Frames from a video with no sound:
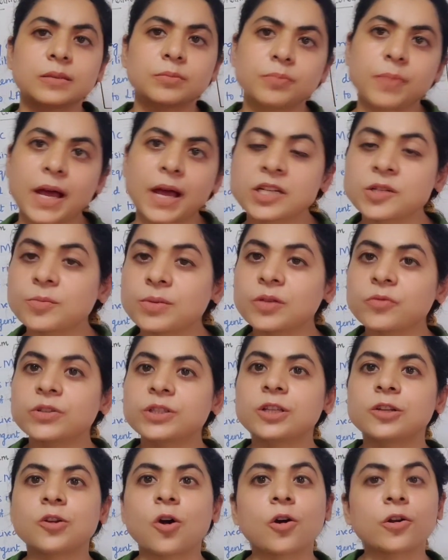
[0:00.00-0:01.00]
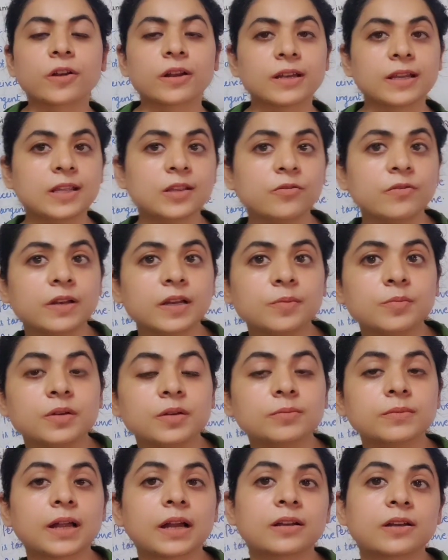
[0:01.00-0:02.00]
compatible with the long run
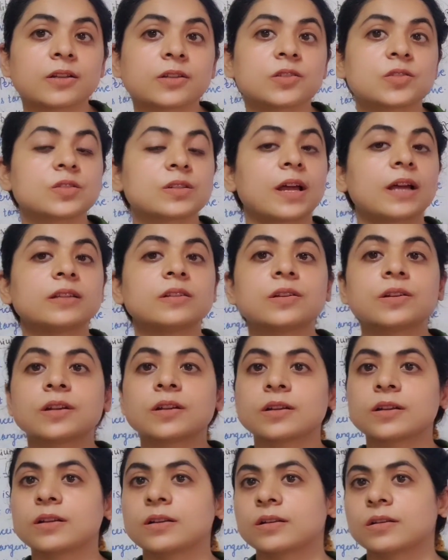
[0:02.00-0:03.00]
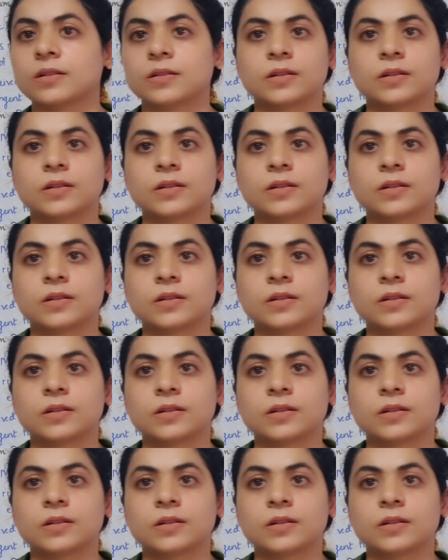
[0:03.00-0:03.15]
equilibrium, that is, neither